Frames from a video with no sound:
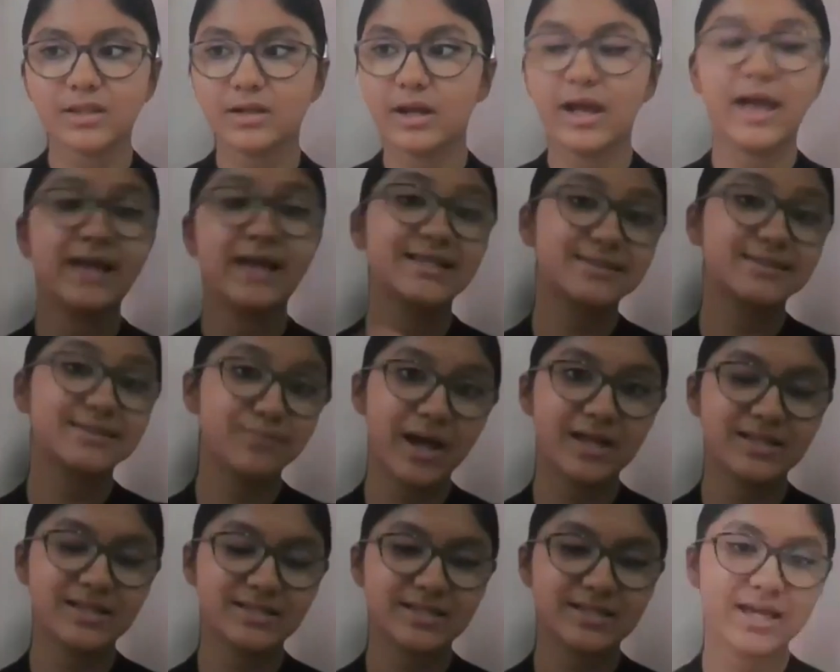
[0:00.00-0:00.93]
as
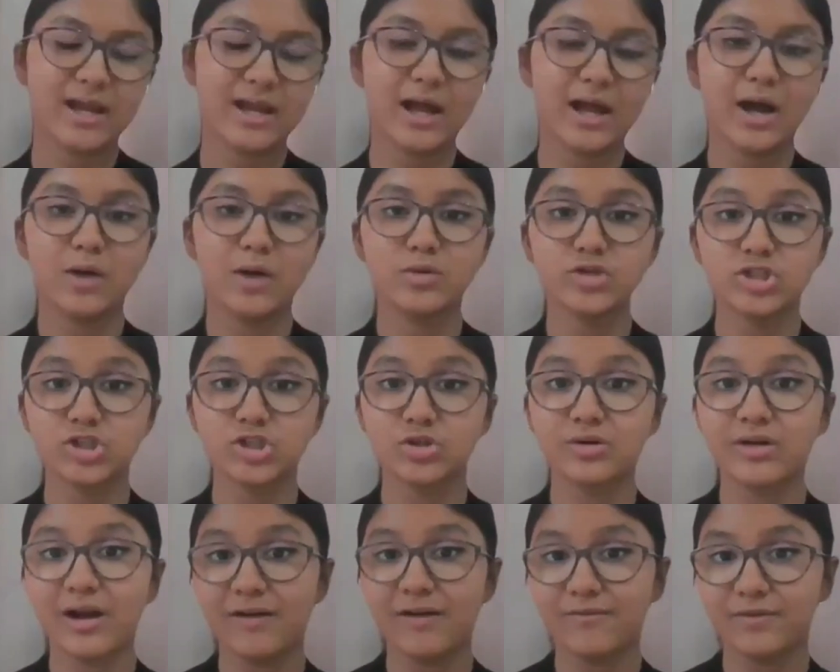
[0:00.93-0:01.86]
mine said, how
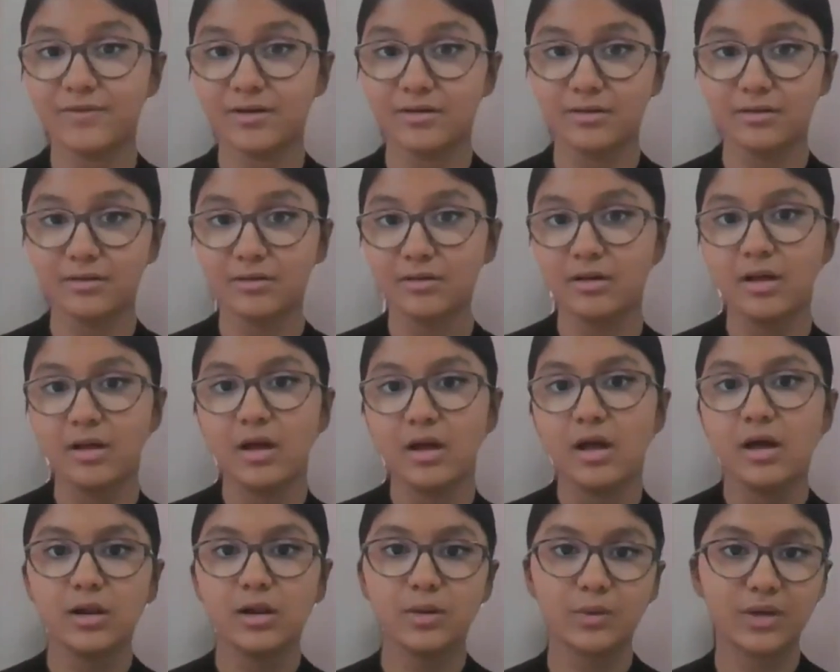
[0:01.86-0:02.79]
geographical
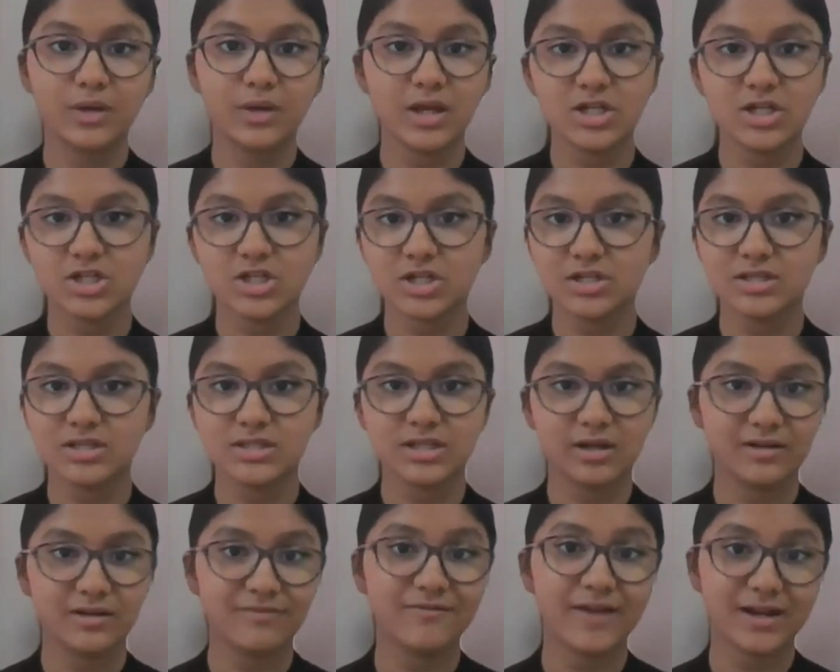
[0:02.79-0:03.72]
locations
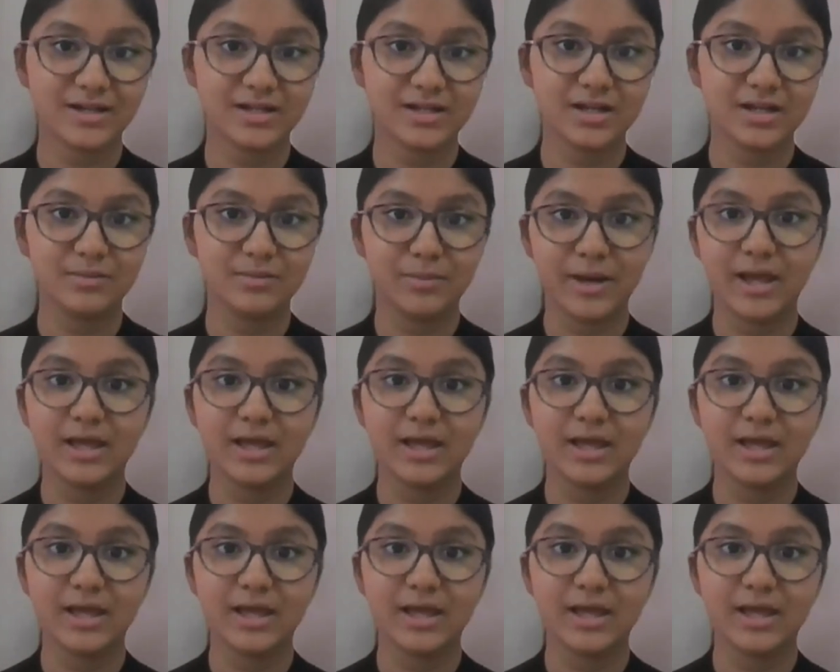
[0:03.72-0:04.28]
are affected by